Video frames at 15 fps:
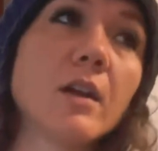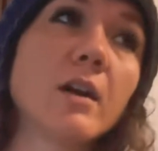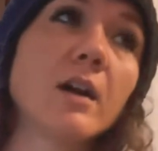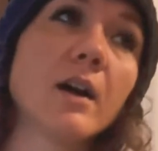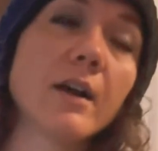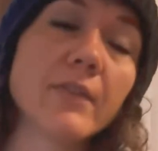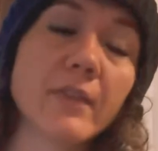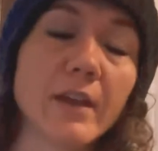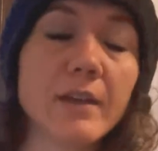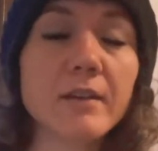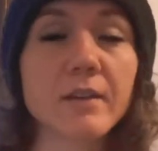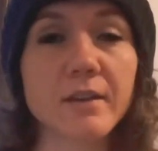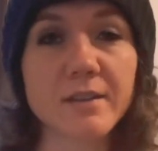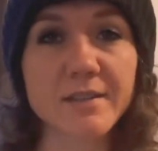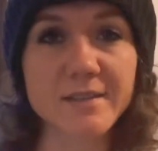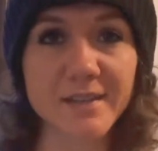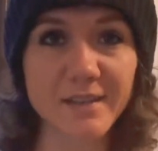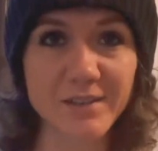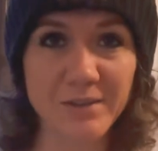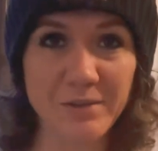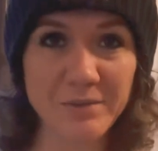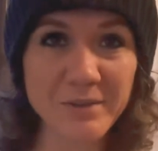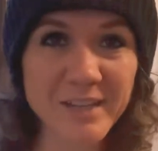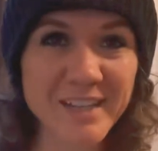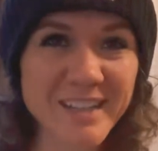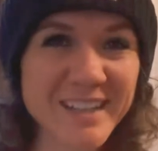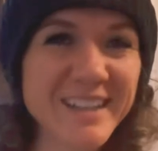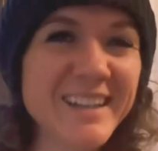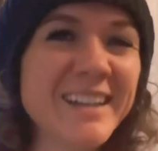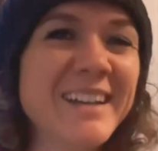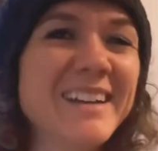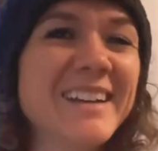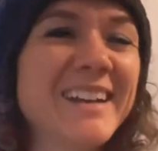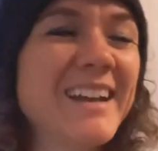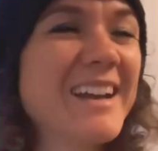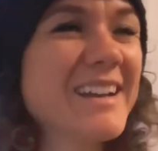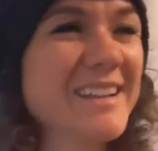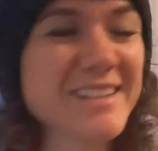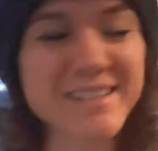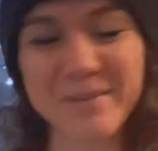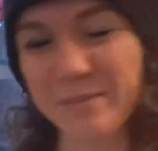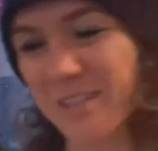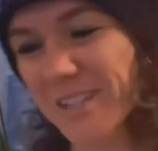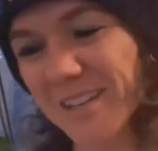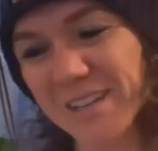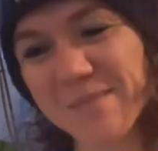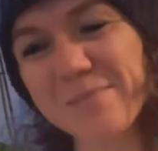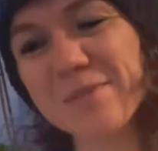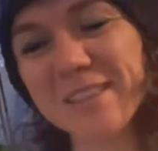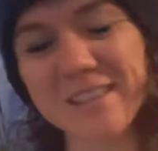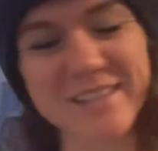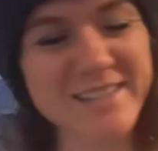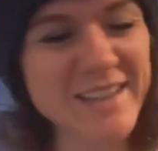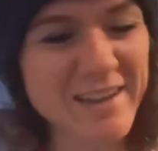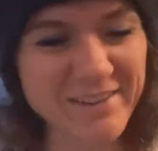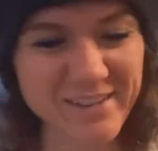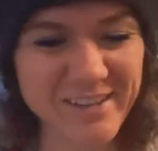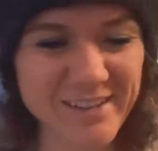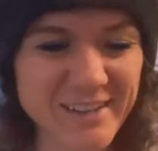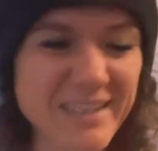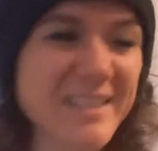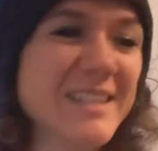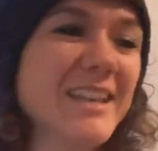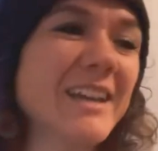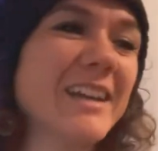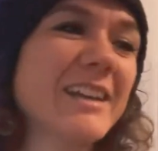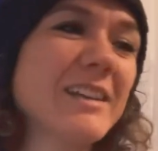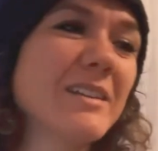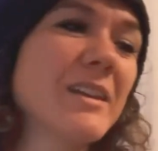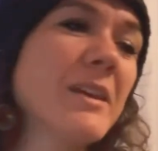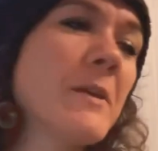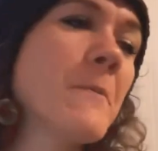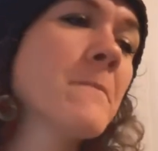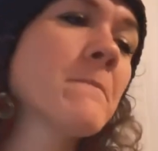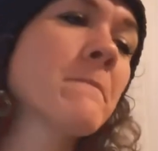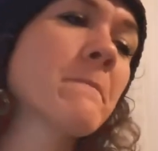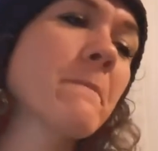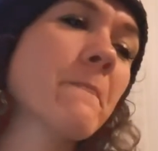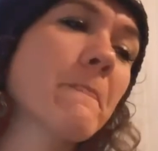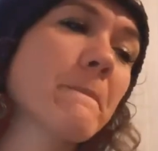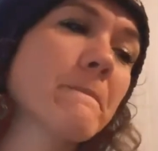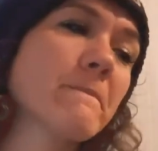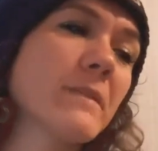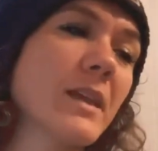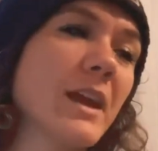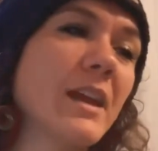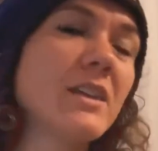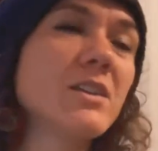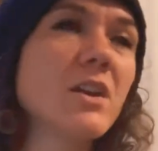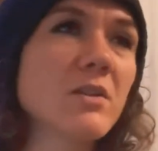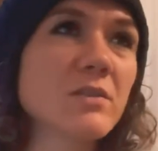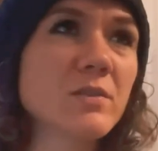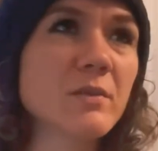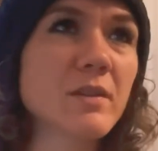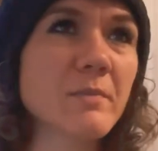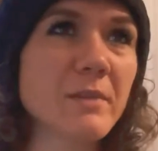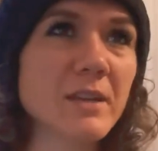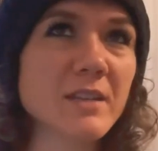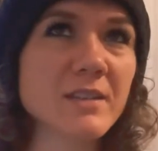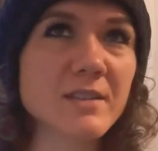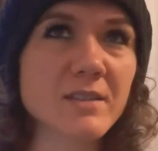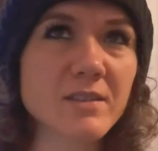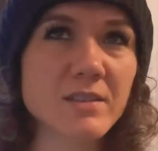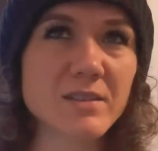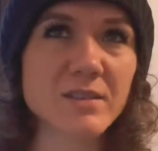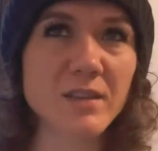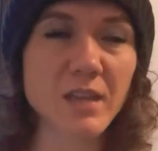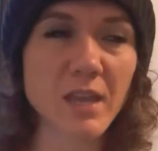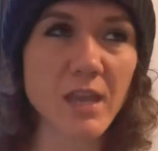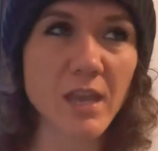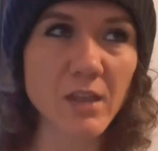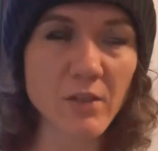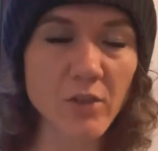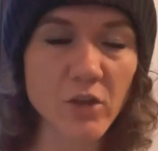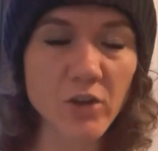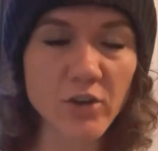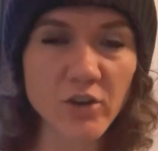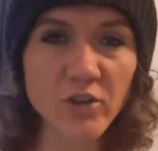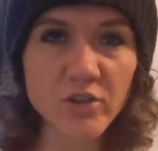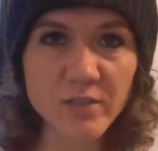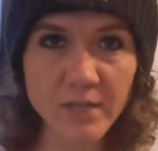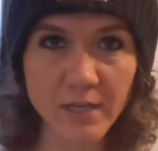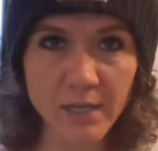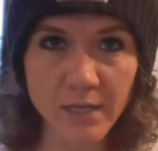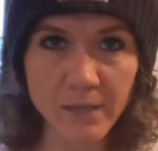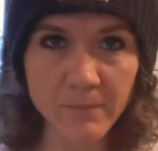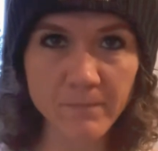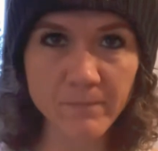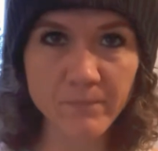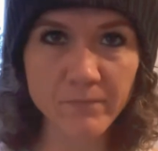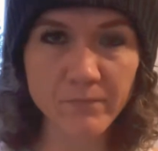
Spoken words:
On that, on a side note, because I'm just going to put this out here and say it. I know 20 minutes is a longer time,